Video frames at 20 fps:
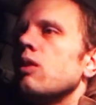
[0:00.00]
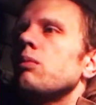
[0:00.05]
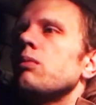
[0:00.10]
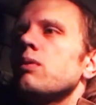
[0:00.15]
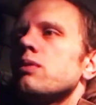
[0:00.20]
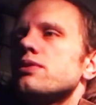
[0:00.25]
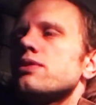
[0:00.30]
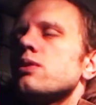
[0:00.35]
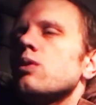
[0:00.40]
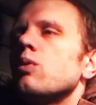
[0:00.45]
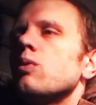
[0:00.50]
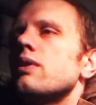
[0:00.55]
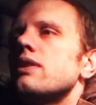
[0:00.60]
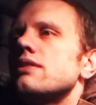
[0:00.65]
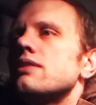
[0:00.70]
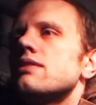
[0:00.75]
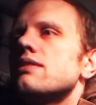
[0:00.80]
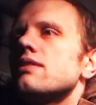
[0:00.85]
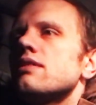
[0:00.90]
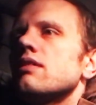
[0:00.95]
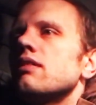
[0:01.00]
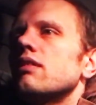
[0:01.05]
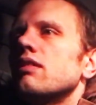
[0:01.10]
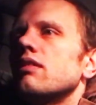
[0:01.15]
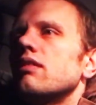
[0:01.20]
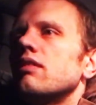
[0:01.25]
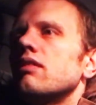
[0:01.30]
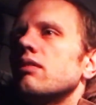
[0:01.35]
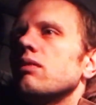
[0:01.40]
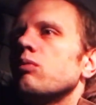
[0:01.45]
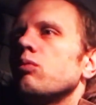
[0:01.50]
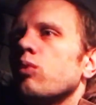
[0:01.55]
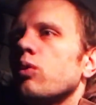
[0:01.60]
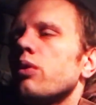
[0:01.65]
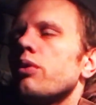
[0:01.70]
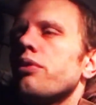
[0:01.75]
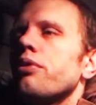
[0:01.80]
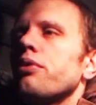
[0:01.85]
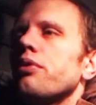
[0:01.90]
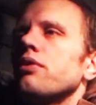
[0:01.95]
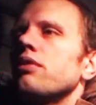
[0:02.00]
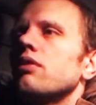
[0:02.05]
almost always worth